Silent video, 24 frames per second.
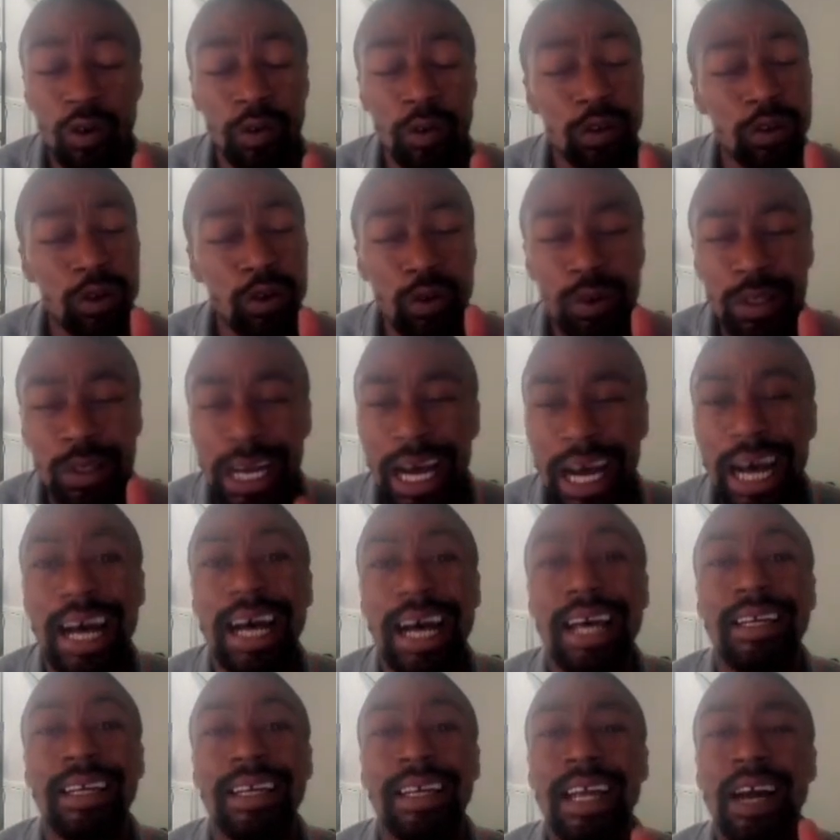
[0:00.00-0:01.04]
Do not,
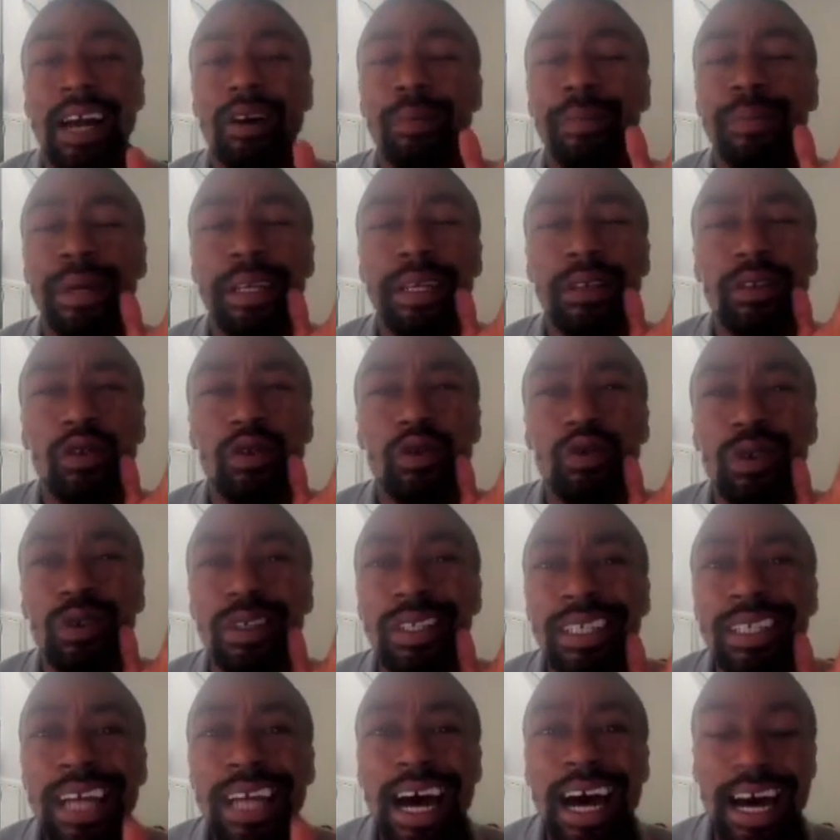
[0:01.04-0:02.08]
and I repeat, do
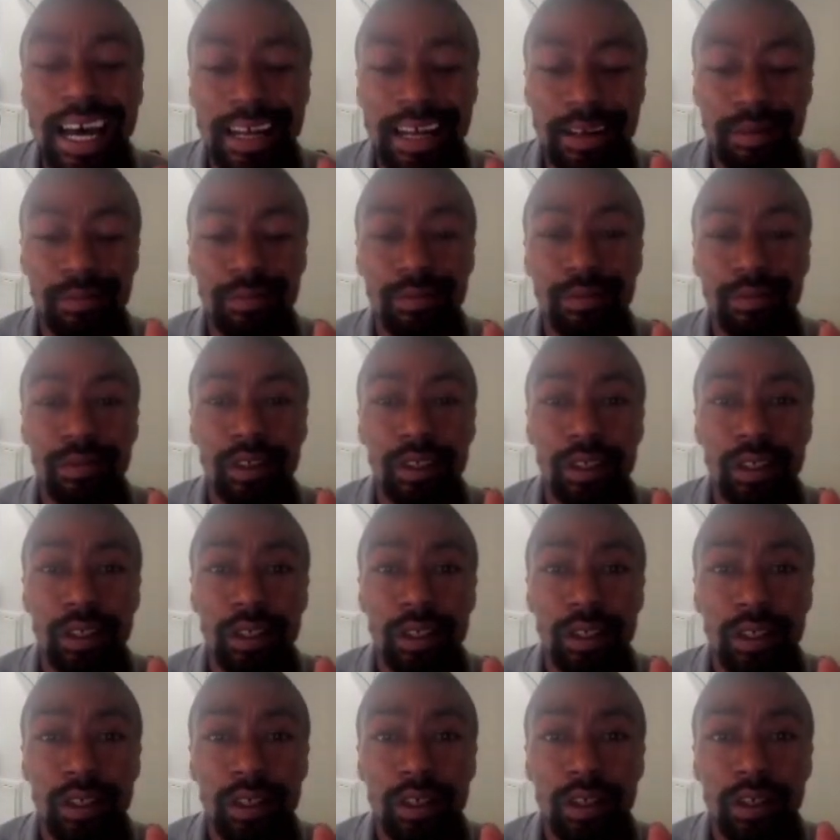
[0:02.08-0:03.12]
not
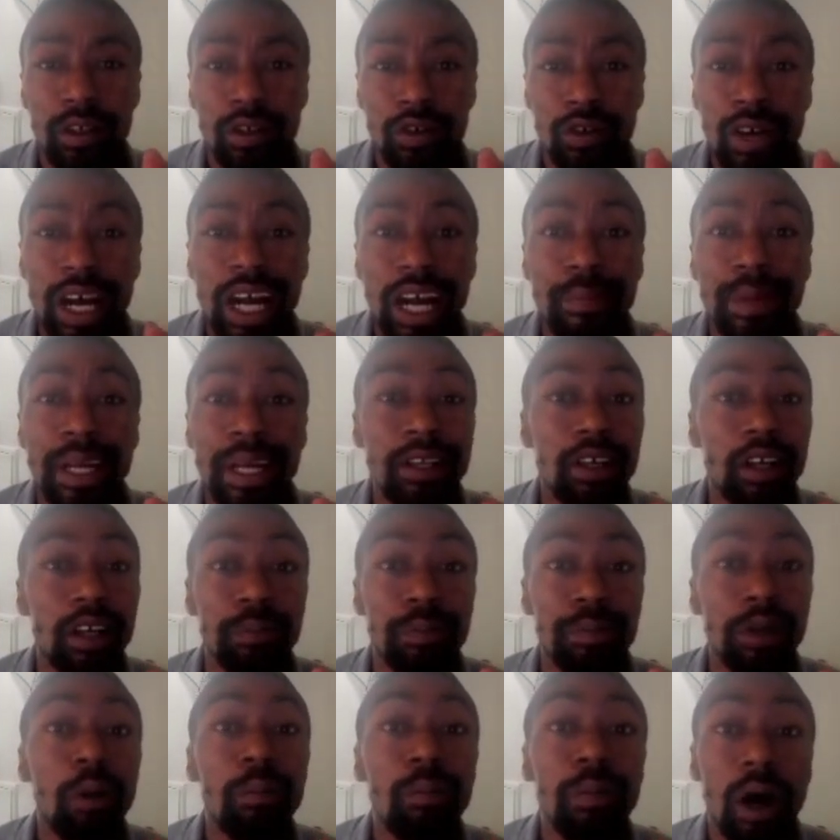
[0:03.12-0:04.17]
try to be another
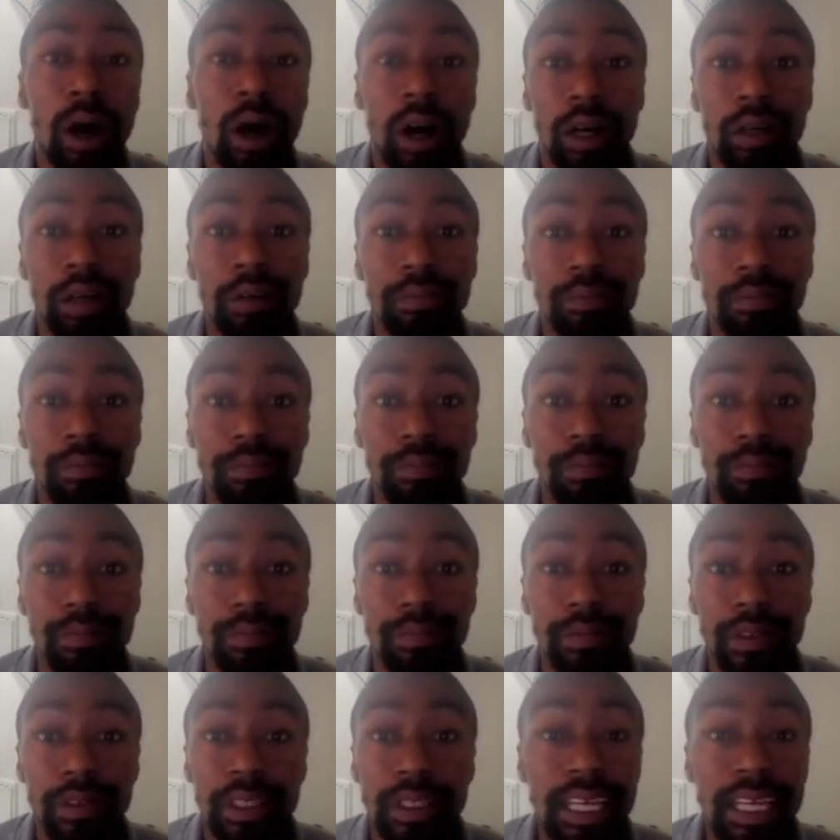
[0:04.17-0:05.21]
Bill Maher.
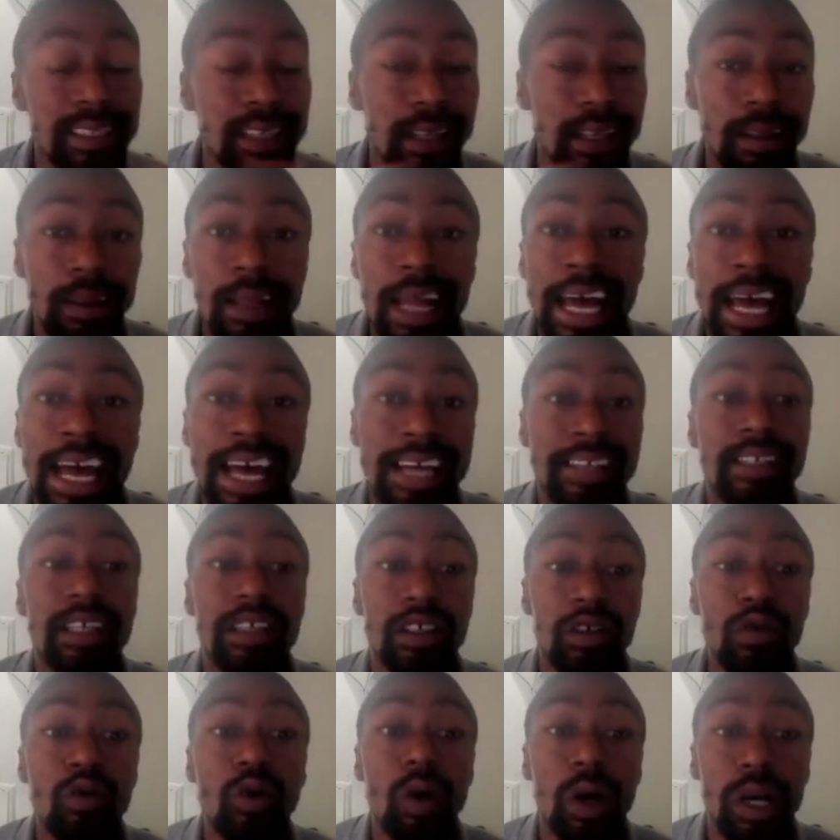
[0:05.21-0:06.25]
That's the last thing
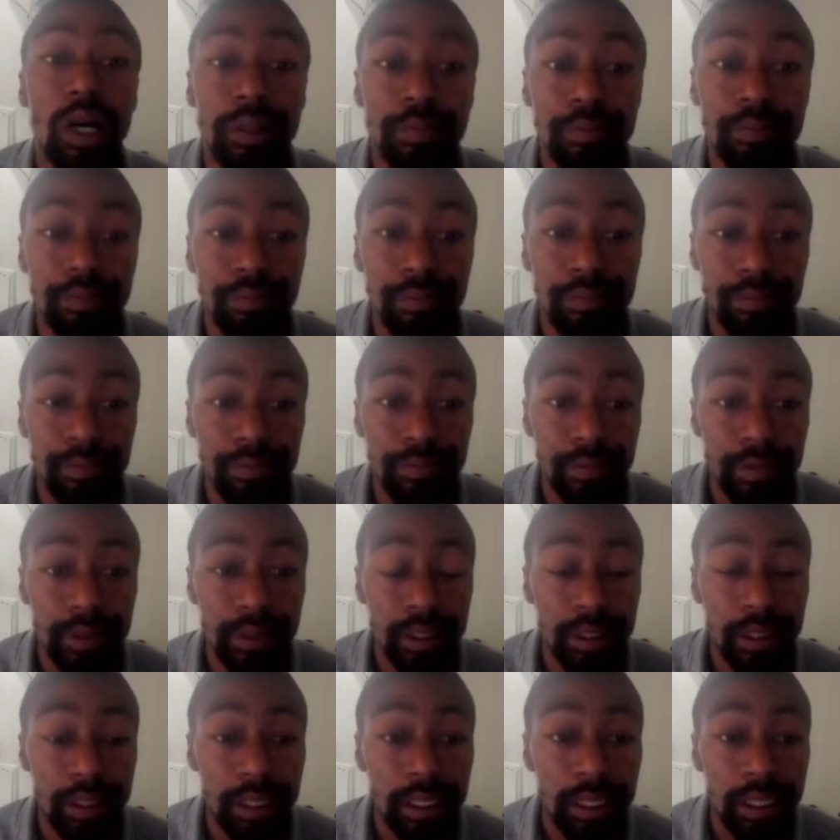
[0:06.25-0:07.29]
you want.
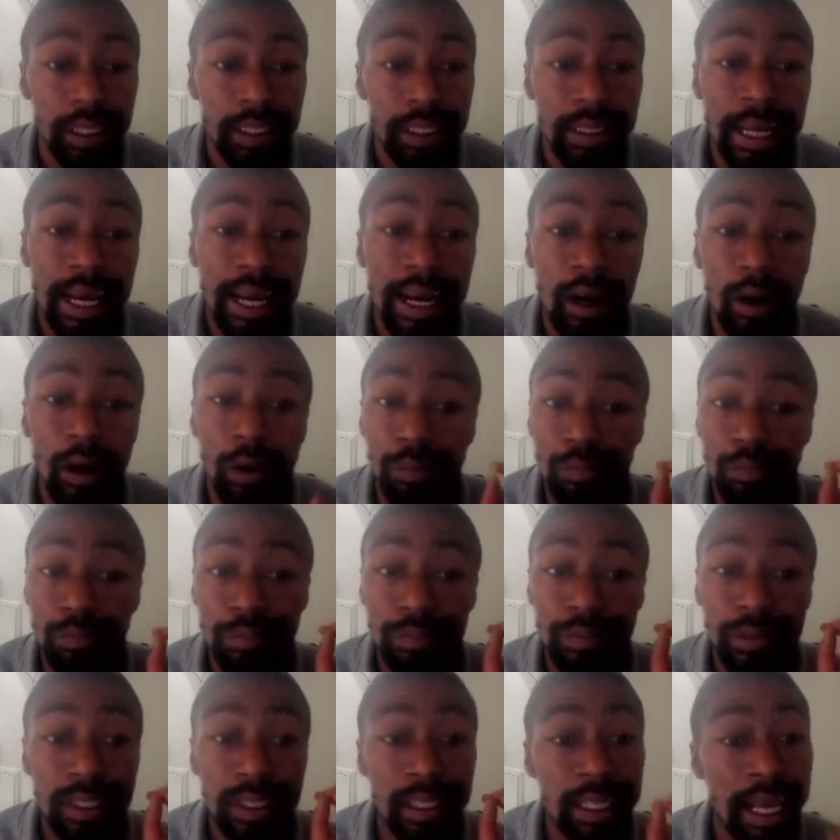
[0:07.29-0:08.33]
Now,
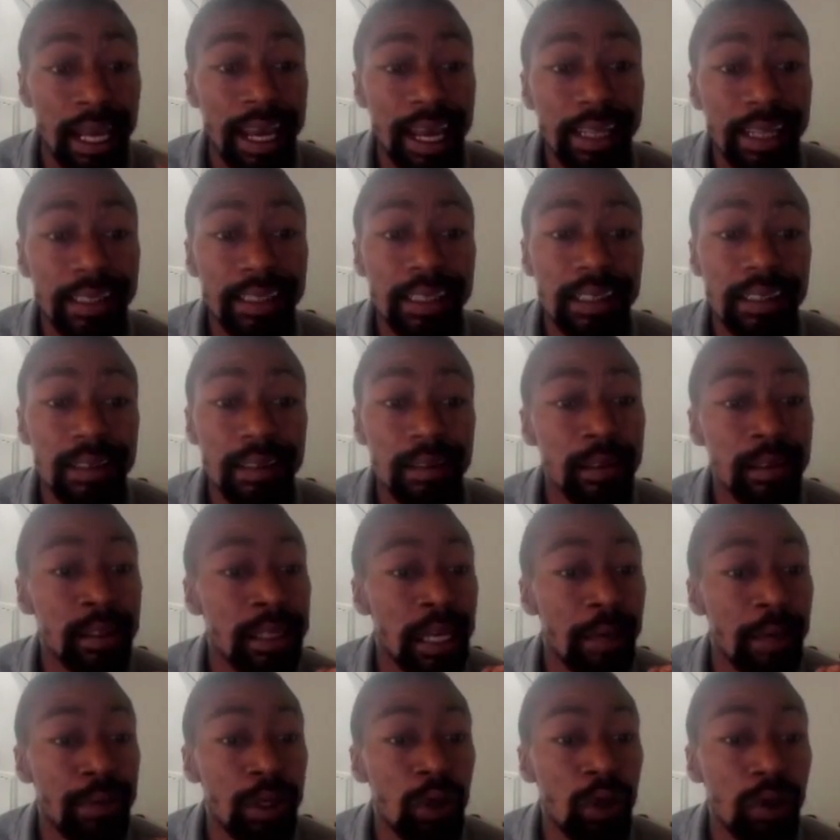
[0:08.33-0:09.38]
Candace,
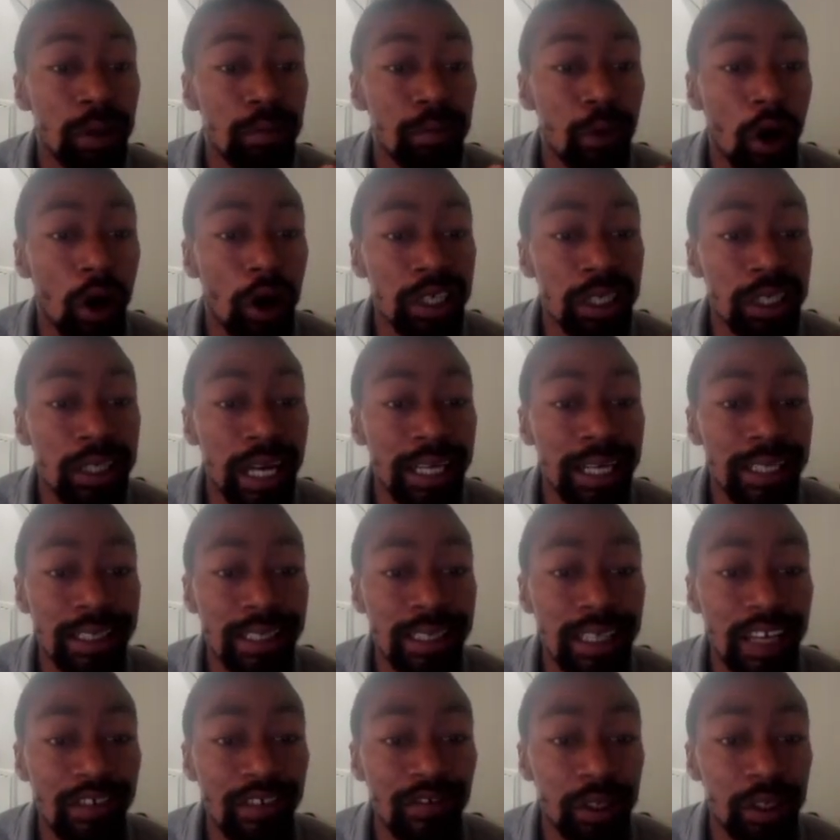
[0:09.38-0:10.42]
debuting March
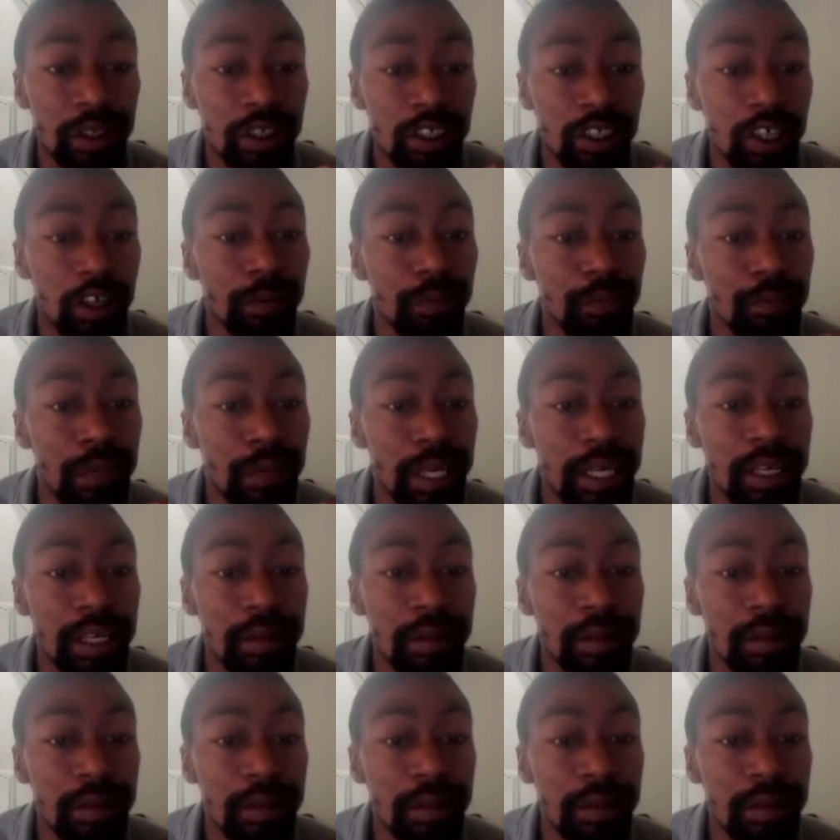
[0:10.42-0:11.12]
19th for conservative media